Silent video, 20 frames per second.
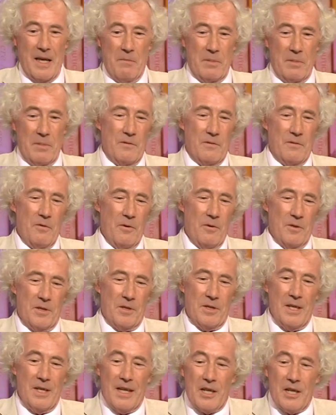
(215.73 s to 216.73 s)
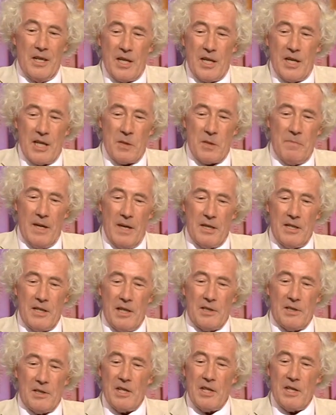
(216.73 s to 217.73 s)
But of course, Shakespeare
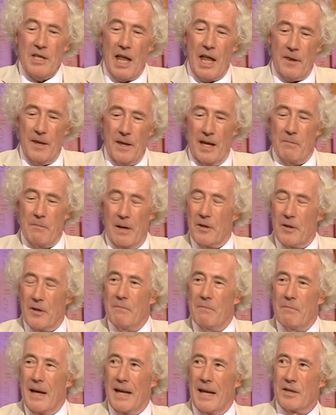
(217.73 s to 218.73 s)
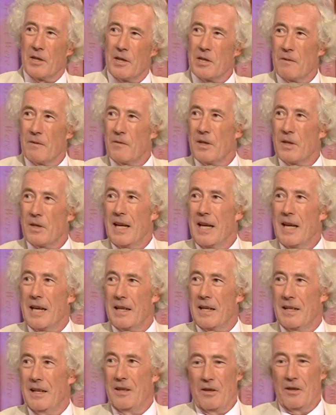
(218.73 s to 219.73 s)
tells us nothing about the madness of the
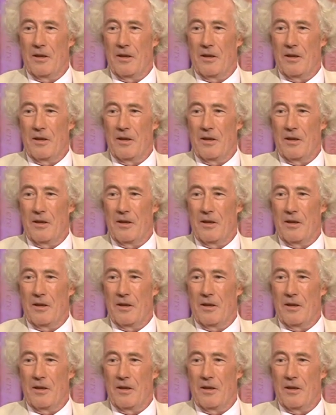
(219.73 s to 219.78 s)
king.